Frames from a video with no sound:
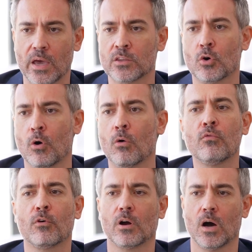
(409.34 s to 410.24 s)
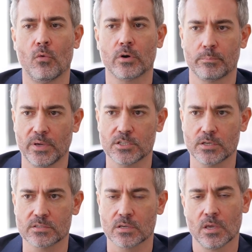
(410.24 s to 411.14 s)
at all for our
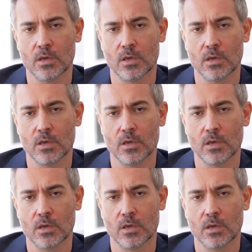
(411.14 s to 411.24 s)
patients.